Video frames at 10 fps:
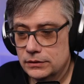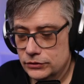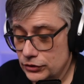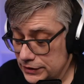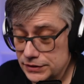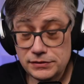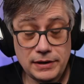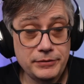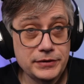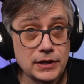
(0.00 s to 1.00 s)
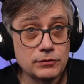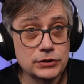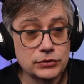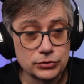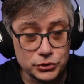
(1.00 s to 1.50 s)
so this is really everything I
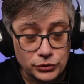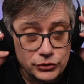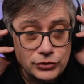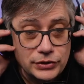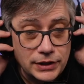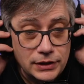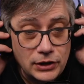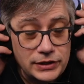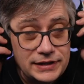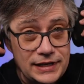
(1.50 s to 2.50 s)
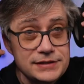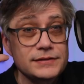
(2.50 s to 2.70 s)
wanted to show you today. Now the nice